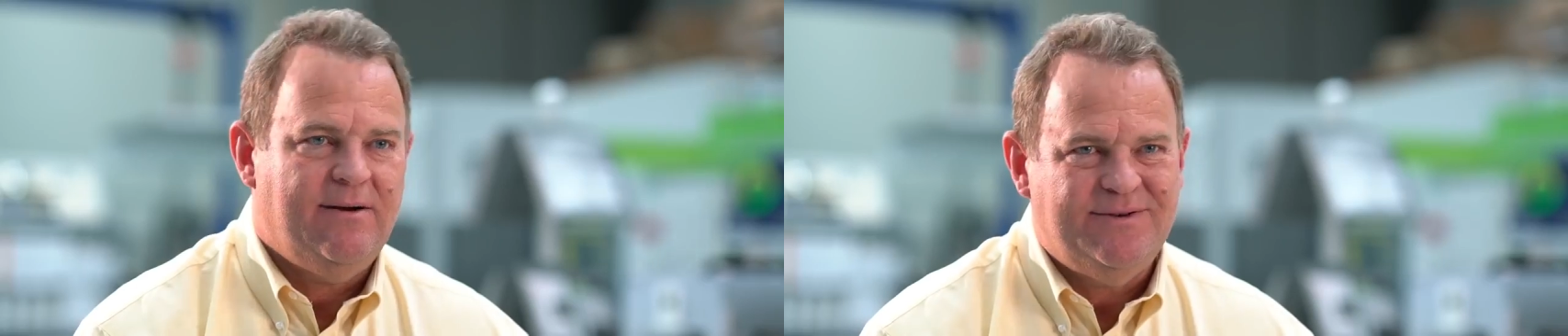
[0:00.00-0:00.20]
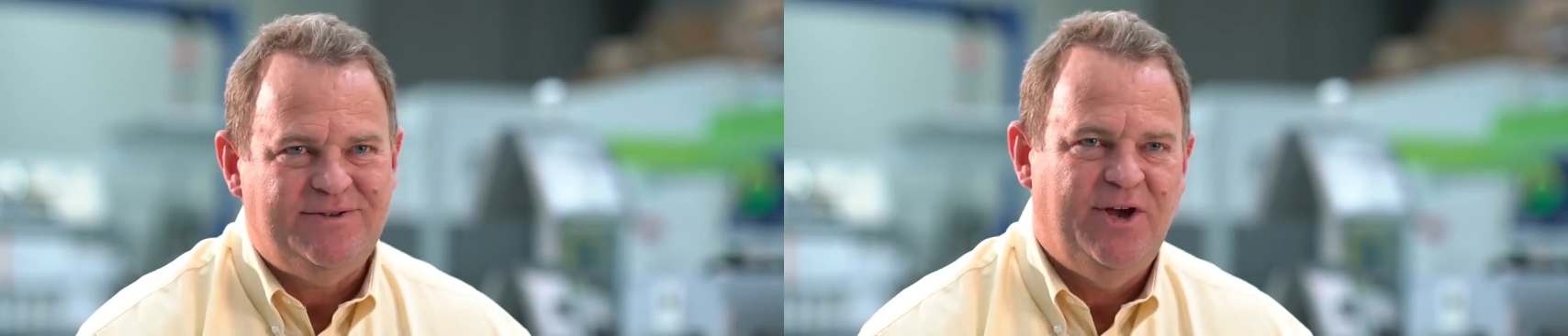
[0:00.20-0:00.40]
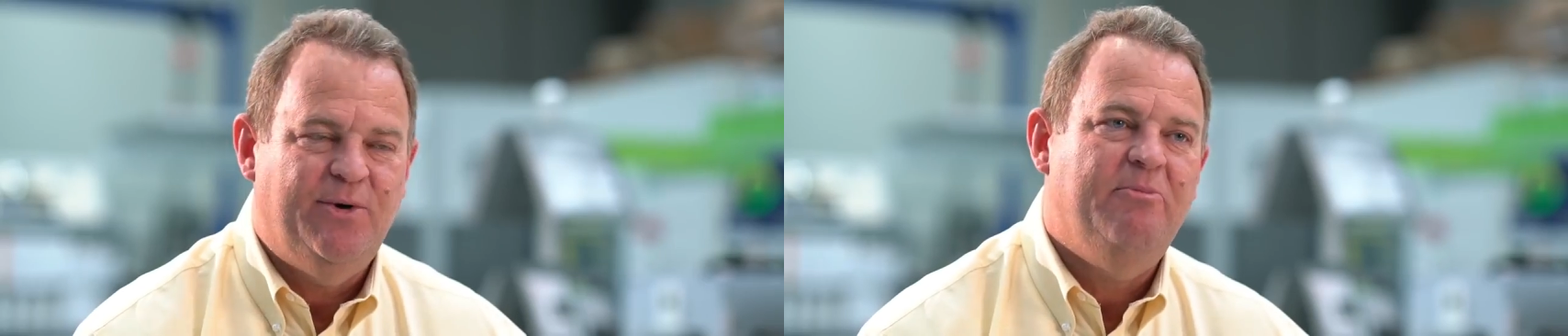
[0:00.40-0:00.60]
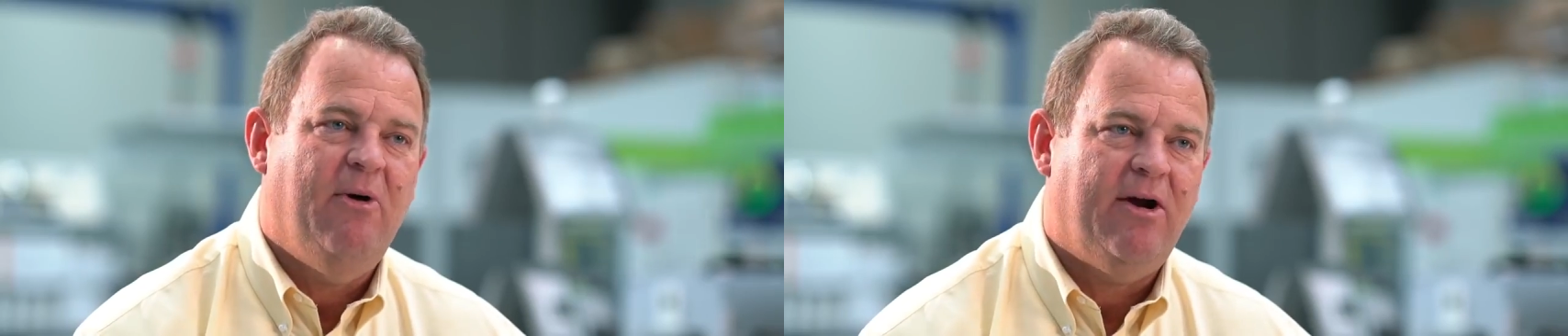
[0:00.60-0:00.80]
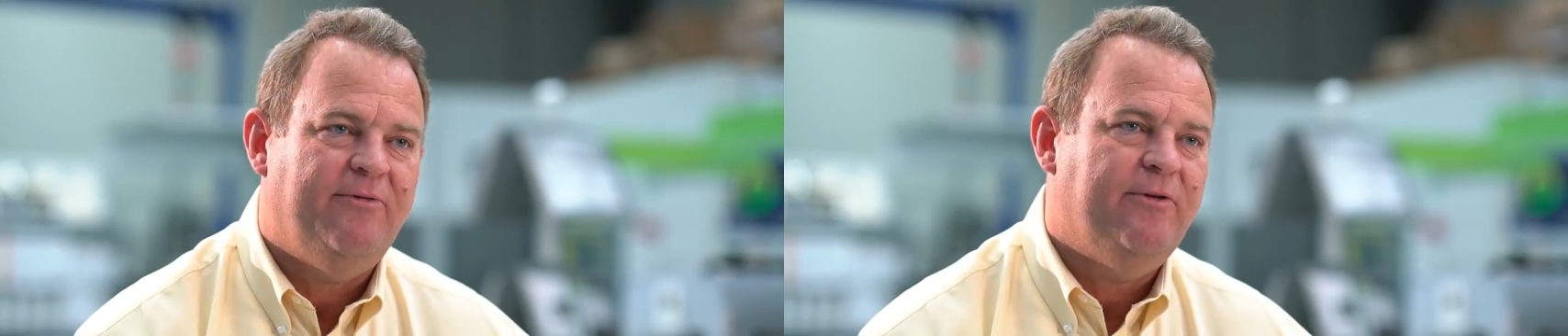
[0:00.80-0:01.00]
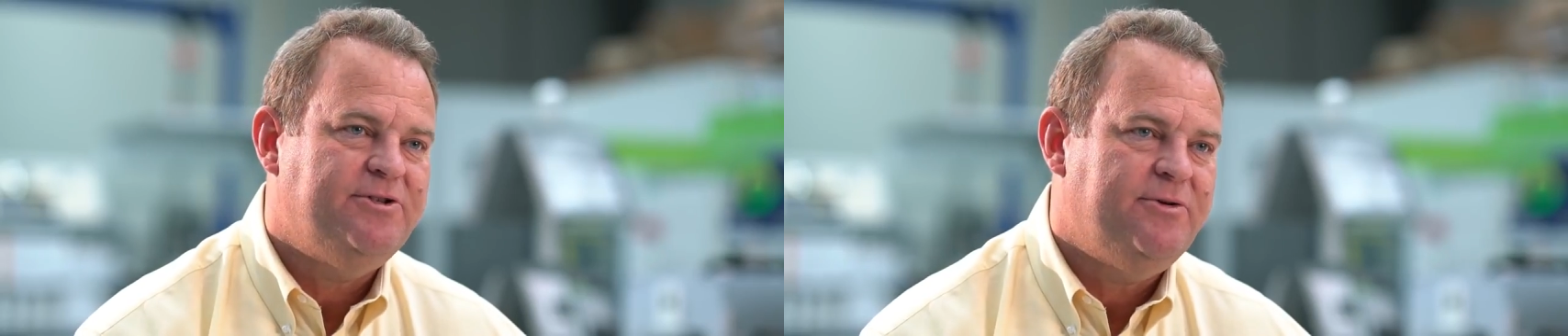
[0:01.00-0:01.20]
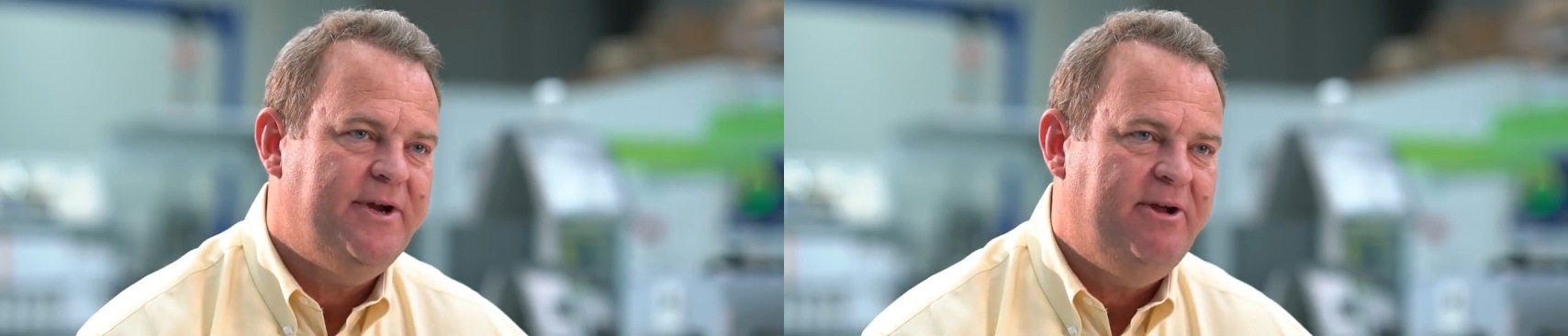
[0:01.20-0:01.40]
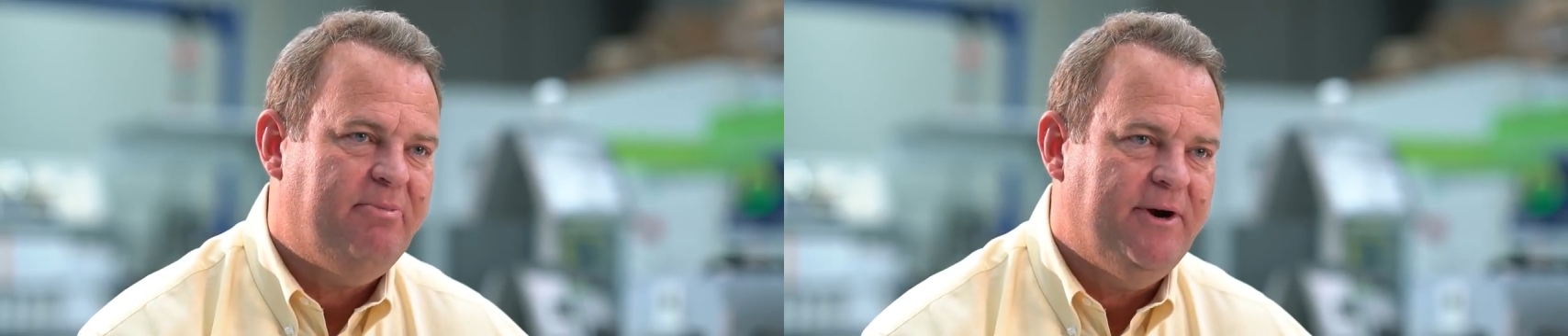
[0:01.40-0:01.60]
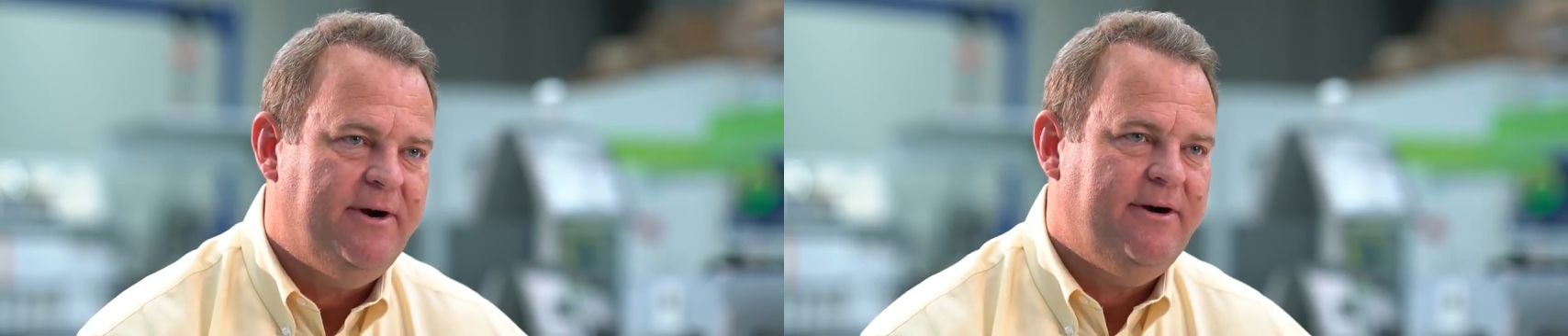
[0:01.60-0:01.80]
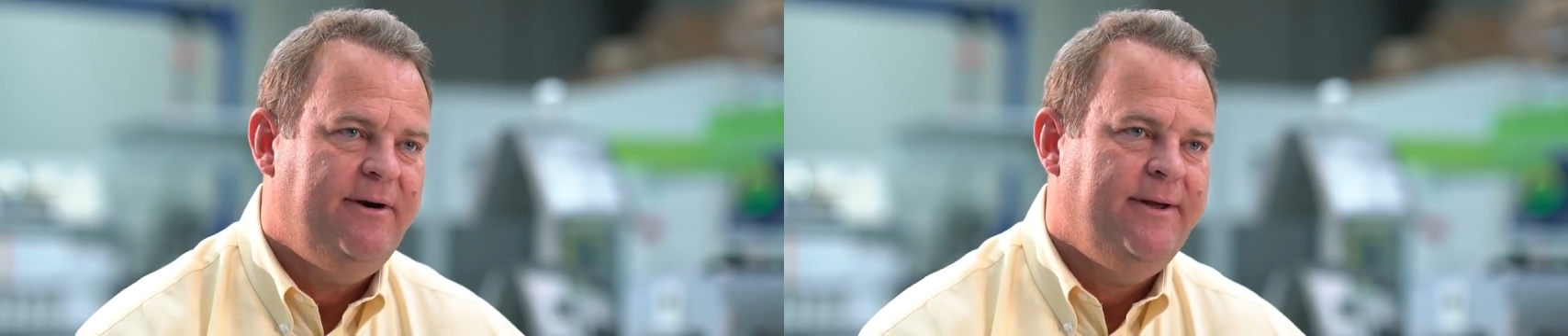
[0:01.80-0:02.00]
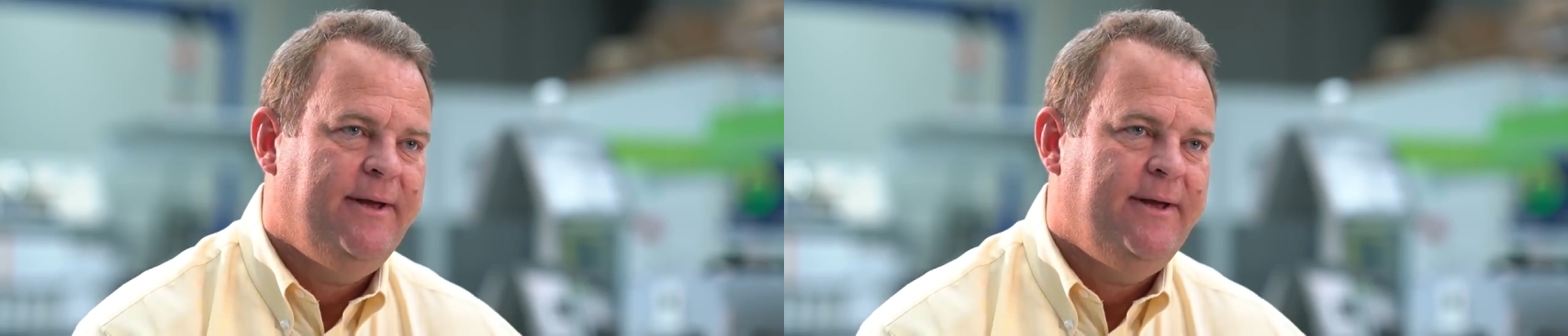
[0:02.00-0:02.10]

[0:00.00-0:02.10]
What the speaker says: or so, we bought our first 3D printer.